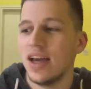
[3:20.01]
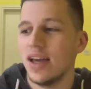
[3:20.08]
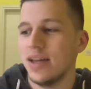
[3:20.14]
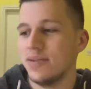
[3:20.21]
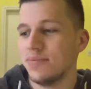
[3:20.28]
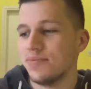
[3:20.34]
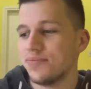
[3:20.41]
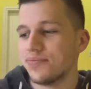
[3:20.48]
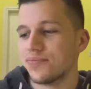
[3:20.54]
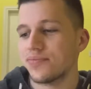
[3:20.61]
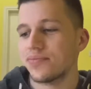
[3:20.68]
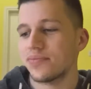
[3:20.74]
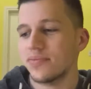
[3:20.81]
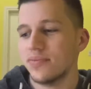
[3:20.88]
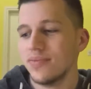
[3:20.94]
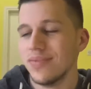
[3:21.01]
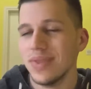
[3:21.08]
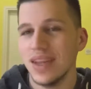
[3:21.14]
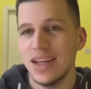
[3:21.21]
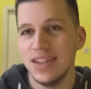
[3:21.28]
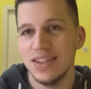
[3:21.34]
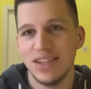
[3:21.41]
And
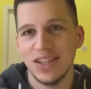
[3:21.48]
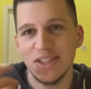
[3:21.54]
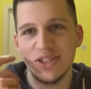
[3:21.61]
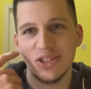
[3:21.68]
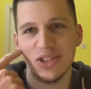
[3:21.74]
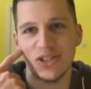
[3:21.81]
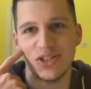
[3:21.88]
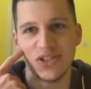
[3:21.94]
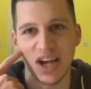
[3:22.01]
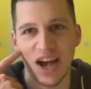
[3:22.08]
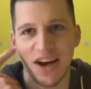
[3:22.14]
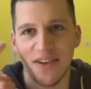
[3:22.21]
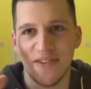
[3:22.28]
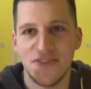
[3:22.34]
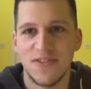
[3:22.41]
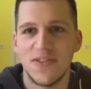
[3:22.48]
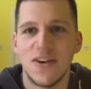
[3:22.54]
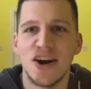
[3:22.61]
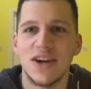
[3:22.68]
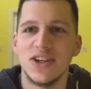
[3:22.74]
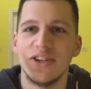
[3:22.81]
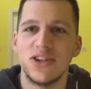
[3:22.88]
that's just a
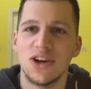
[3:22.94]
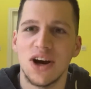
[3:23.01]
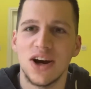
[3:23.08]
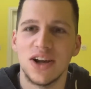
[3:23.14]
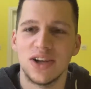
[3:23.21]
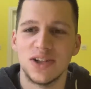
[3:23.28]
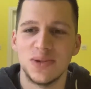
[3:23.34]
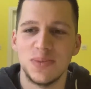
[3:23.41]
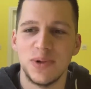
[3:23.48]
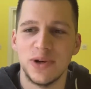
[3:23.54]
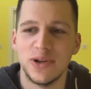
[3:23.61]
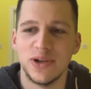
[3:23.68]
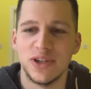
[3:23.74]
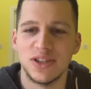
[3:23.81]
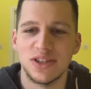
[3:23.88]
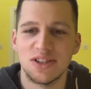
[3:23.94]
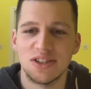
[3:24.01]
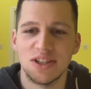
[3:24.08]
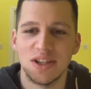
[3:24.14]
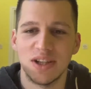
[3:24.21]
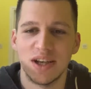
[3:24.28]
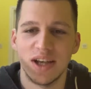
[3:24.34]
funny thought
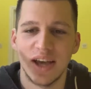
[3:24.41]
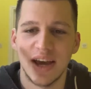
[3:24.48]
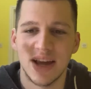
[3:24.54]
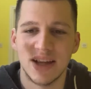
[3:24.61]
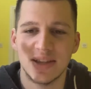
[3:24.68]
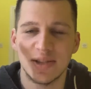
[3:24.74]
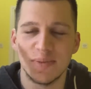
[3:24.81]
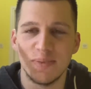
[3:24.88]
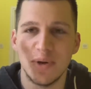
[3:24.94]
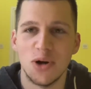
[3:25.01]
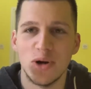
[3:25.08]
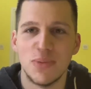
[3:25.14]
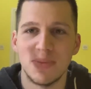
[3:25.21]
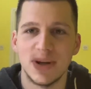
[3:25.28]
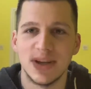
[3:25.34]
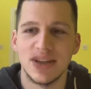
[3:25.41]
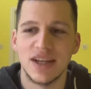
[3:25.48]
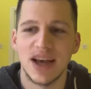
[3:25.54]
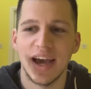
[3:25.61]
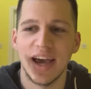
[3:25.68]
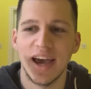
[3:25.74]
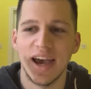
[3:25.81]
experiment
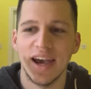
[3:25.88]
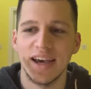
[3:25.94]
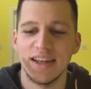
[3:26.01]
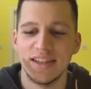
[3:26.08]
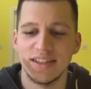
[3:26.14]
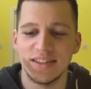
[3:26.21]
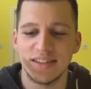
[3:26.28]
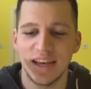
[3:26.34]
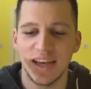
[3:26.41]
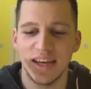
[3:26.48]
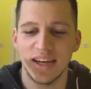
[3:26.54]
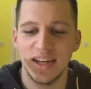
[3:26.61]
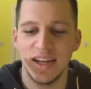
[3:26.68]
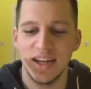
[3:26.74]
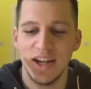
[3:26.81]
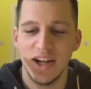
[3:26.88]
I had, is that,